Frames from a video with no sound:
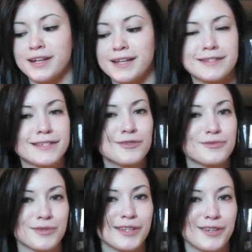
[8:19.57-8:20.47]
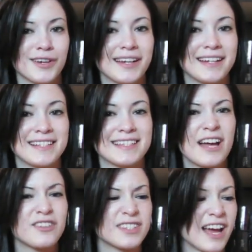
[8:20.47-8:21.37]
and it sounds really good and it
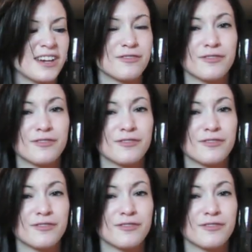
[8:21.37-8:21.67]
sounds kind of